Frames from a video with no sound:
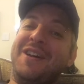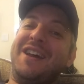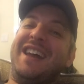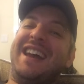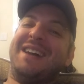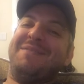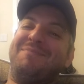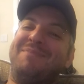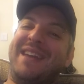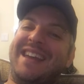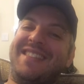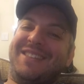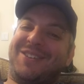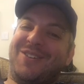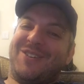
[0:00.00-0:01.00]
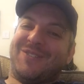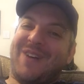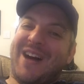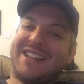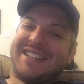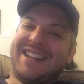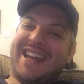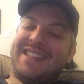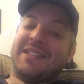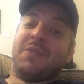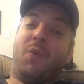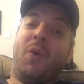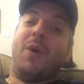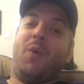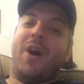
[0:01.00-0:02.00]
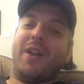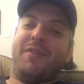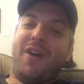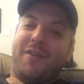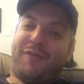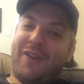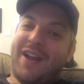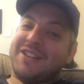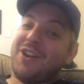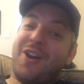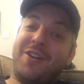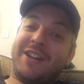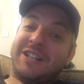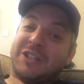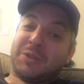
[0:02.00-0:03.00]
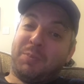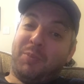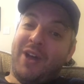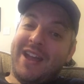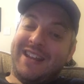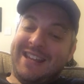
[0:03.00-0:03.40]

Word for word: me and the dude who's watching that. One of our friends already split.